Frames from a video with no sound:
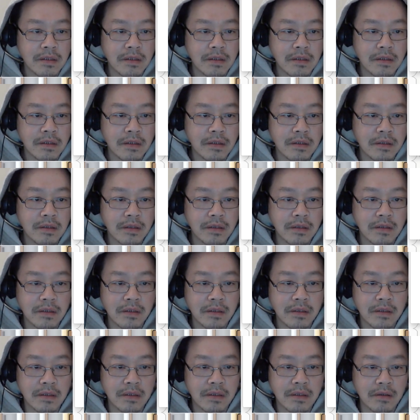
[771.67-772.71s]

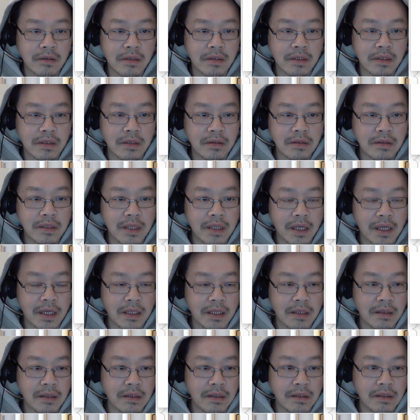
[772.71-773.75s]
So close that.